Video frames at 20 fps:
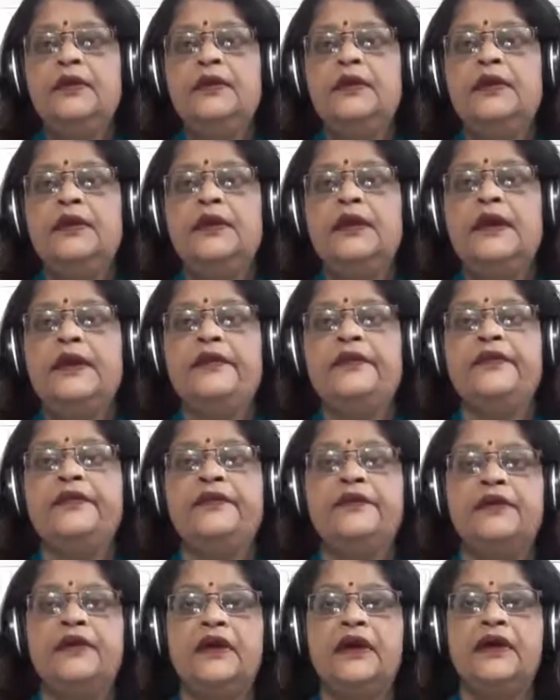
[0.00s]
And
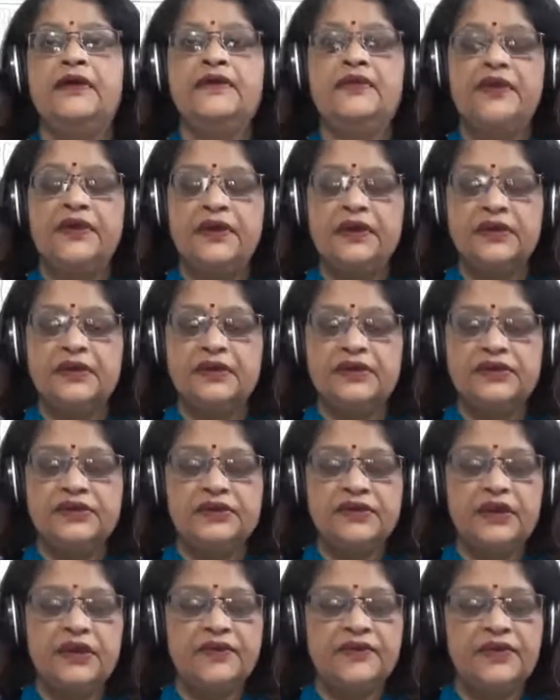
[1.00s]
after
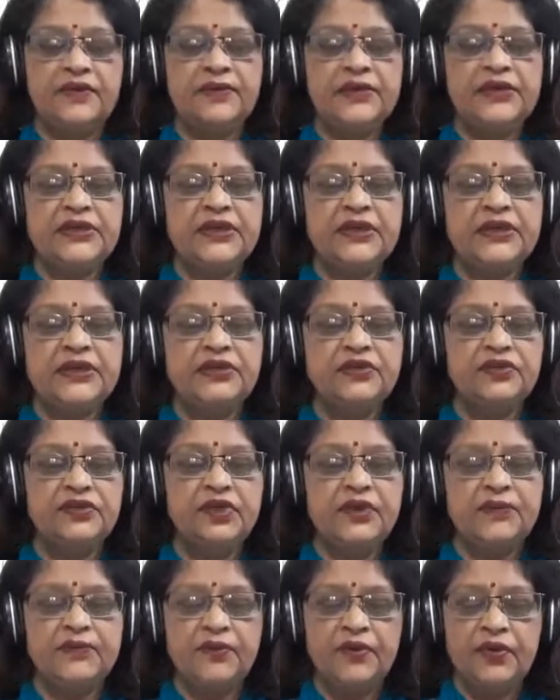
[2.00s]
I will be telling you
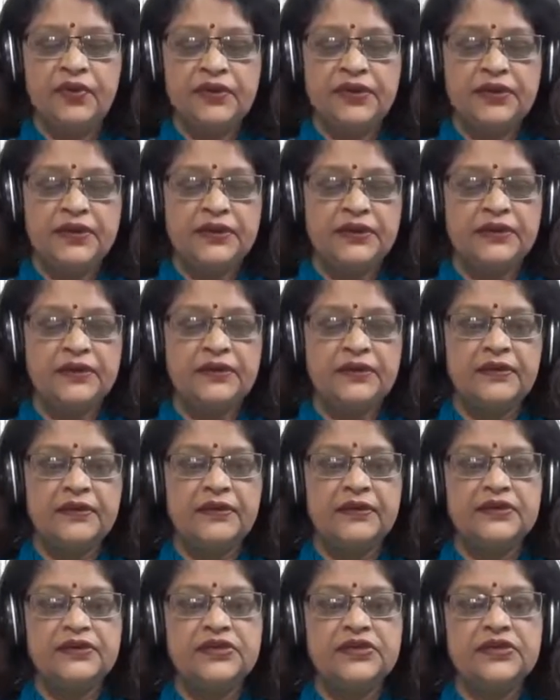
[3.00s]
the important
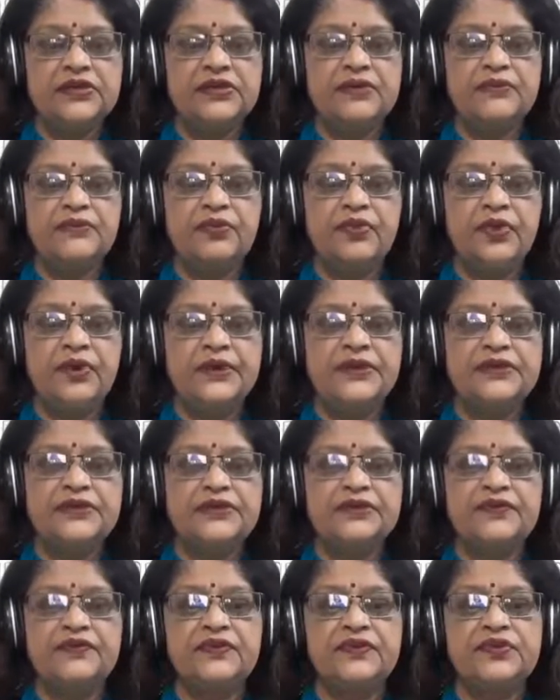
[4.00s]
children
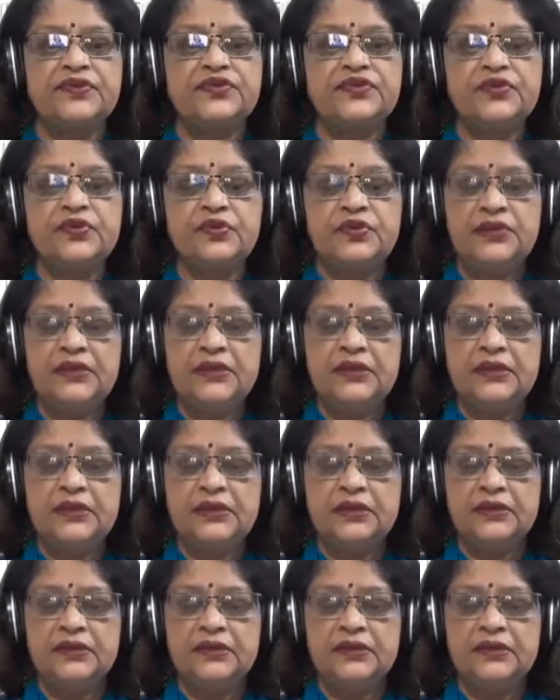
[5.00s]
points of the story,